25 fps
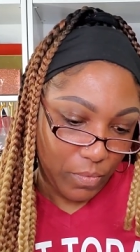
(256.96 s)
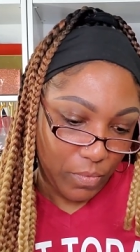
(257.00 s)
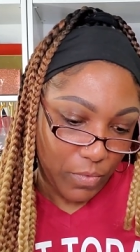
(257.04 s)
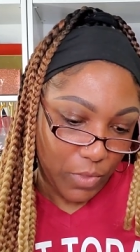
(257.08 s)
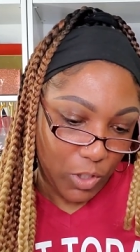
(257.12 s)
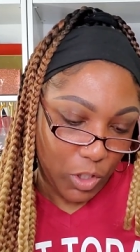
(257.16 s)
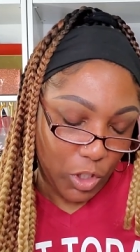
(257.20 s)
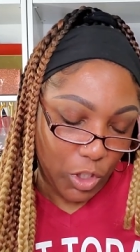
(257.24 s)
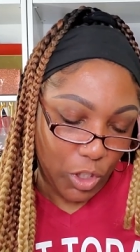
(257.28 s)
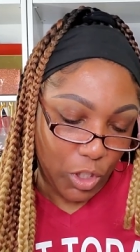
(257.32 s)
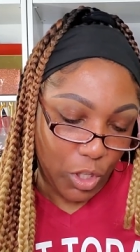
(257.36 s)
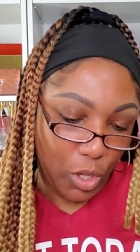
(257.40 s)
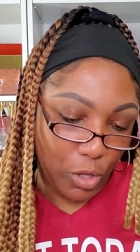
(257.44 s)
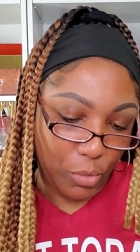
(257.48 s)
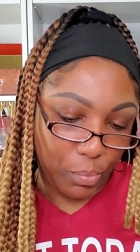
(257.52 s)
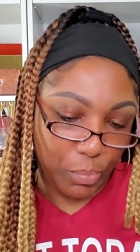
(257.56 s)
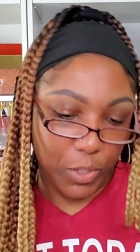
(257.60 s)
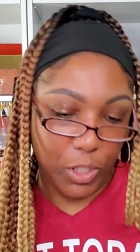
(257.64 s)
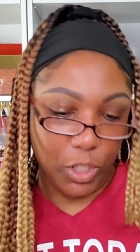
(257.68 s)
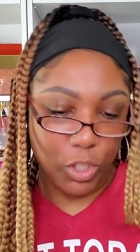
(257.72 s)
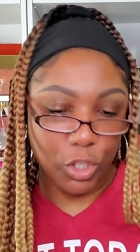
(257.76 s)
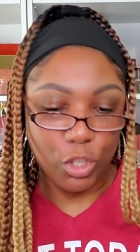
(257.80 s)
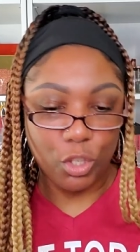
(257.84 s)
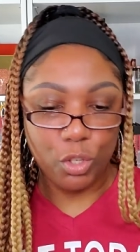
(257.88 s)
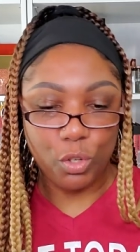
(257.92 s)
Sculpt
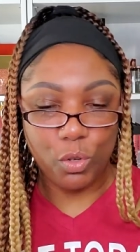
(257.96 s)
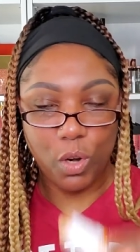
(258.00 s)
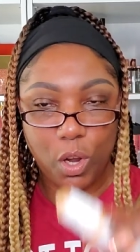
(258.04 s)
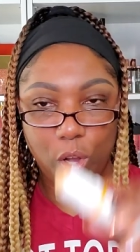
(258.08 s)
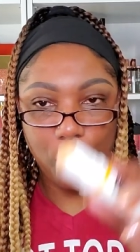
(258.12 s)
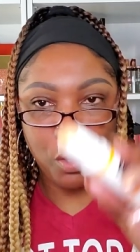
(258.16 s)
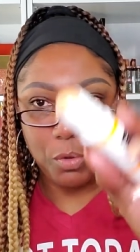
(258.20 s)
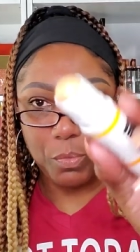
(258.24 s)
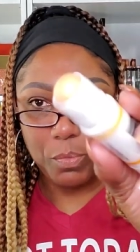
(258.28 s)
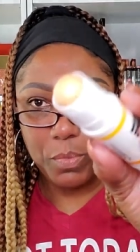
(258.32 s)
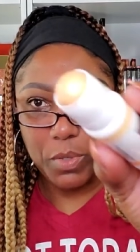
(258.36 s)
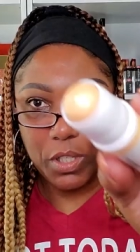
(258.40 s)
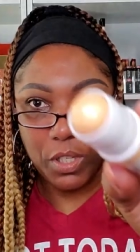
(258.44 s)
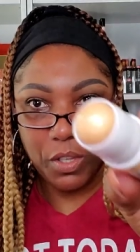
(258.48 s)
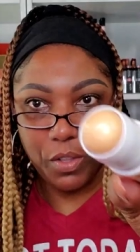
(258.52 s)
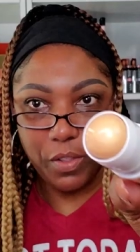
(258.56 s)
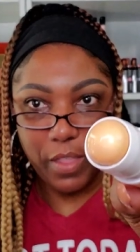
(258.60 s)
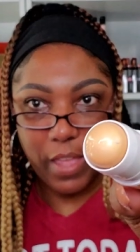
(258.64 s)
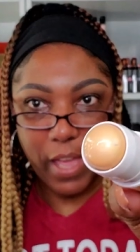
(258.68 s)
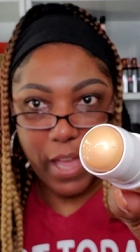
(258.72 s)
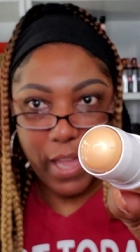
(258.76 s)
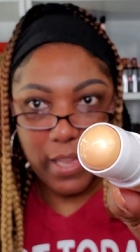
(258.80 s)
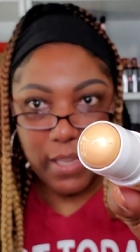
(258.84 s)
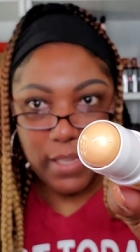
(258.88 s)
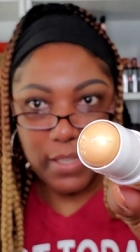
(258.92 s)
and Strobe. So
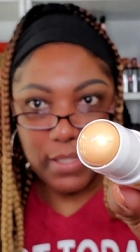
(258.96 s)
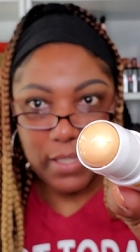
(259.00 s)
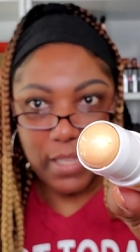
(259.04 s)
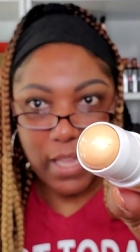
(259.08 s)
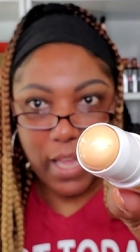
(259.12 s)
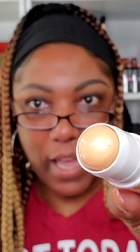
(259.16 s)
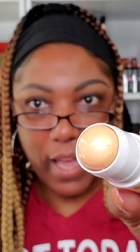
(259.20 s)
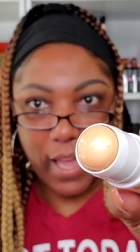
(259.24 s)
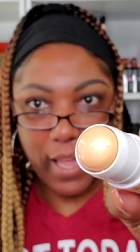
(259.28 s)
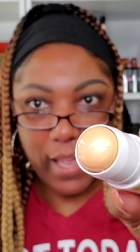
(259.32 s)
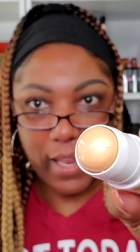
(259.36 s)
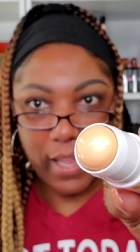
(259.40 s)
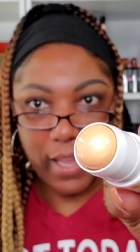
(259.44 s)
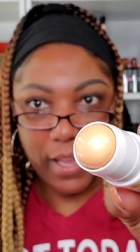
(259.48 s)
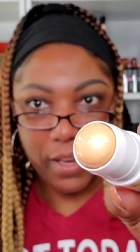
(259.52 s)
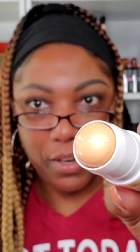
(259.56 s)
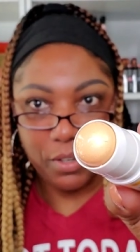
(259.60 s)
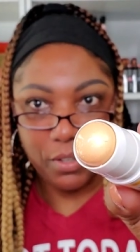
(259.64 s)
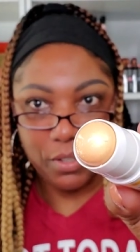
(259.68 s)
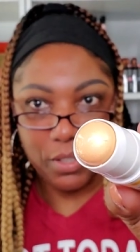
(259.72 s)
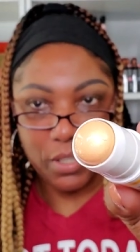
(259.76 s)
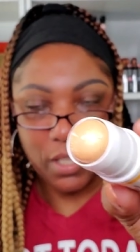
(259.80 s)
that is the highlighter